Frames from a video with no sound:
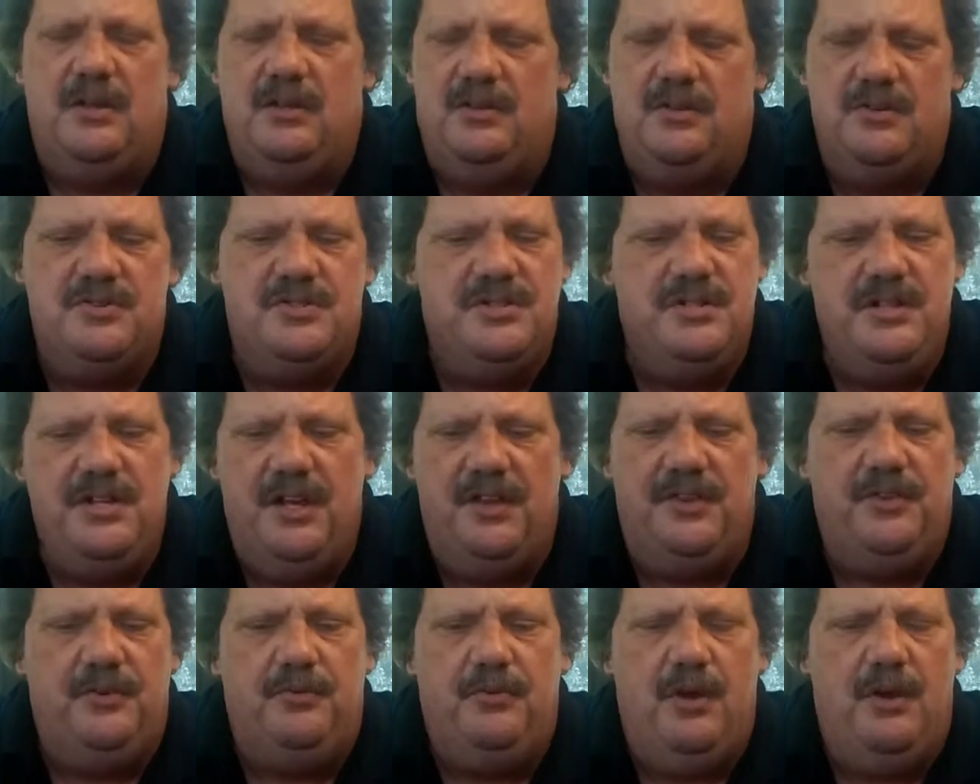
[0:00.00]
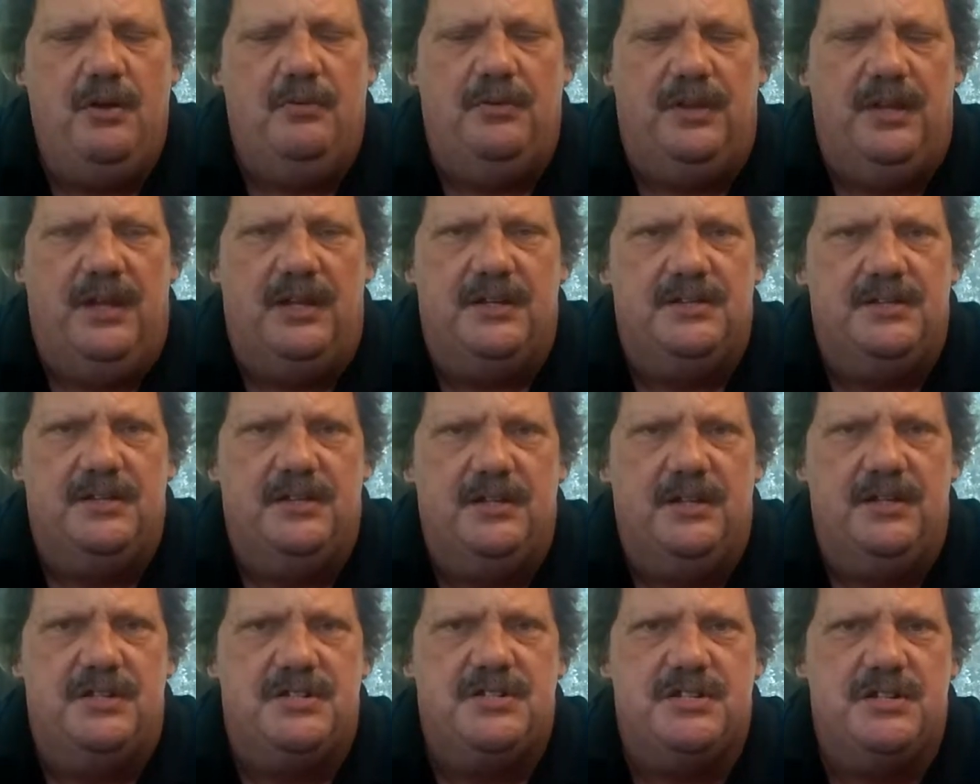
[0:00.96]
There's nothing wrong with that.
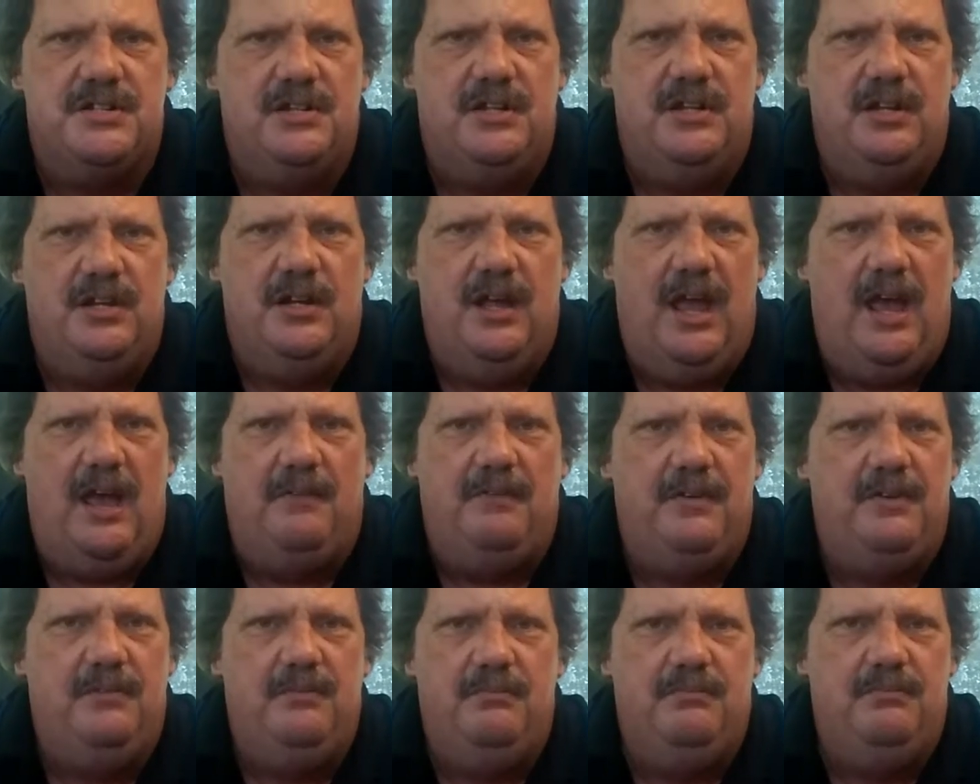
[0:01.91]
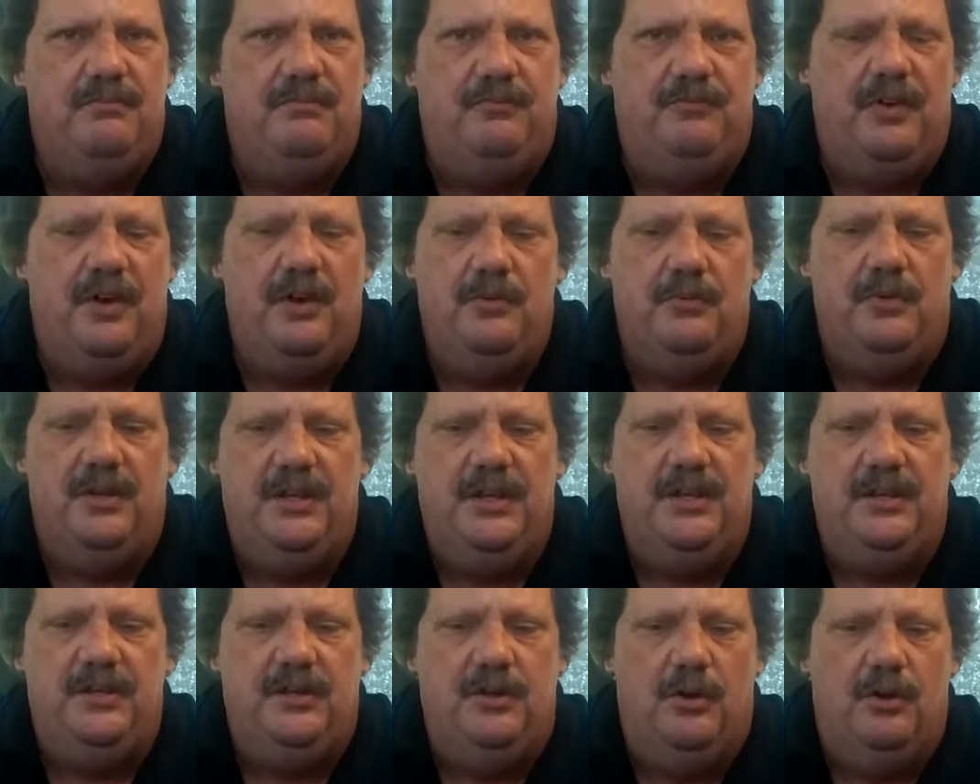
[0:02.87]
It's having fun with
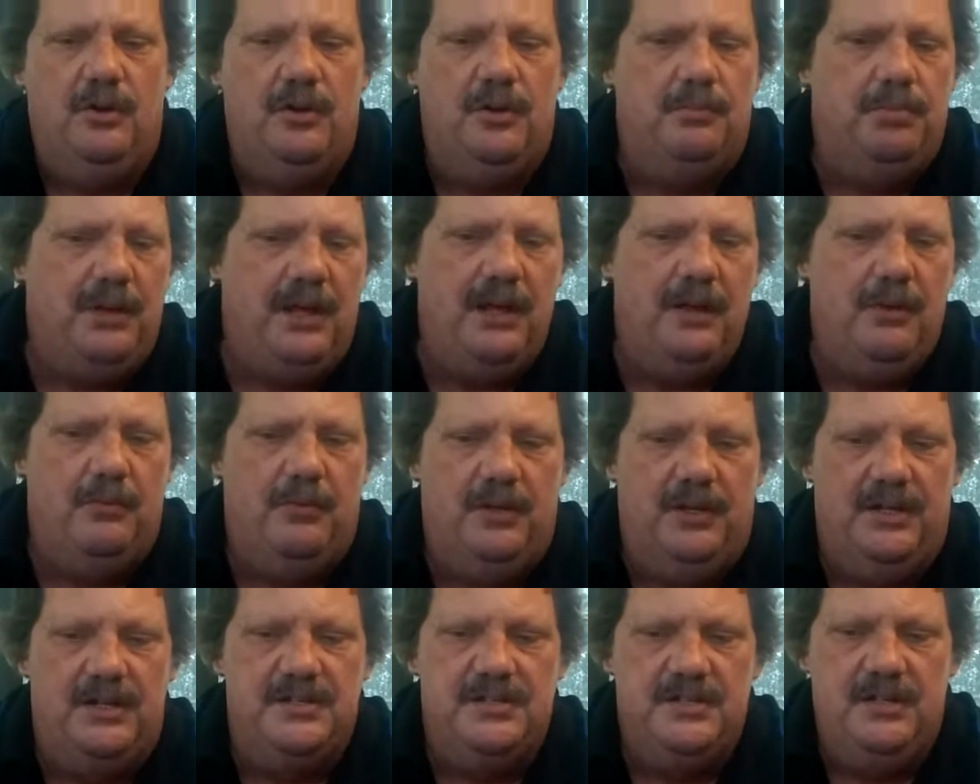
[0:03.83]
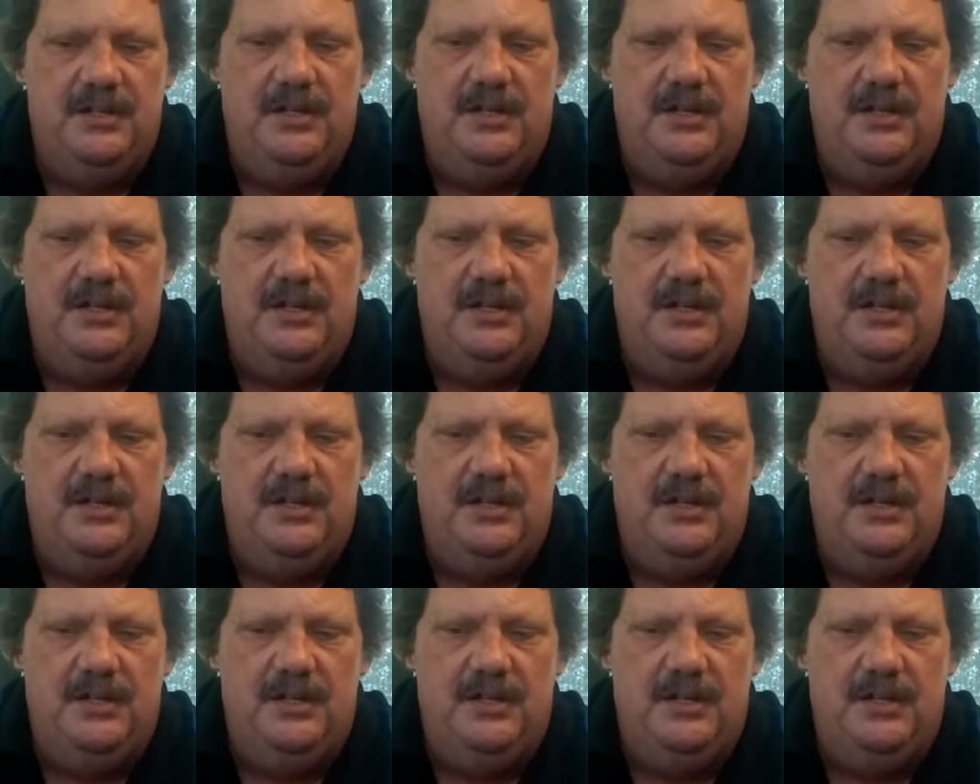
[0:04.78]
it and going and playing with it.